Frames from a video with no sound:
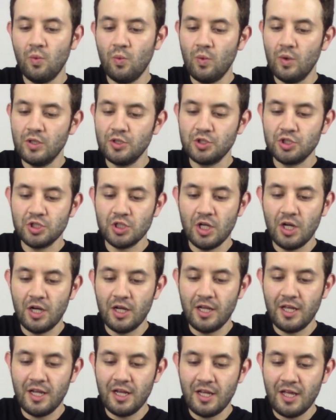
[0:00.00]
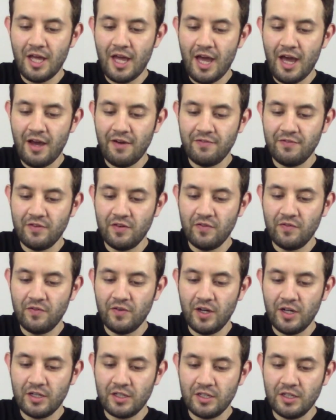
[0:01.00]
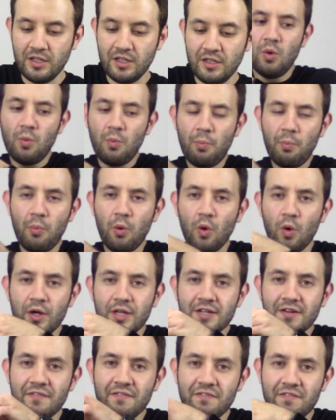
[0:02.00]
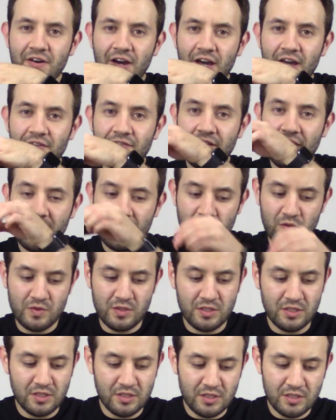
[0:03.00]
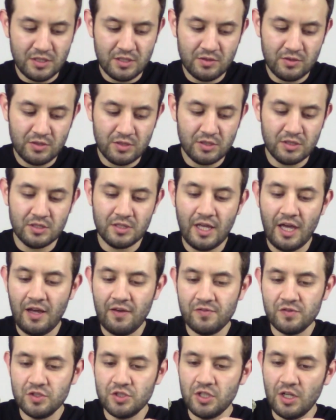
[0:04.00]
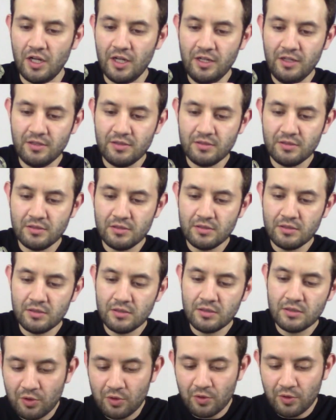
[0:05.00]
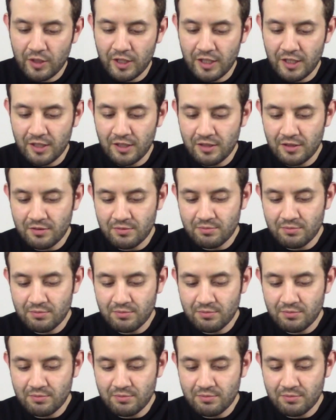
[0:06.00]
one shot and a half of vodka, 0.5 ounces, just half a shot, green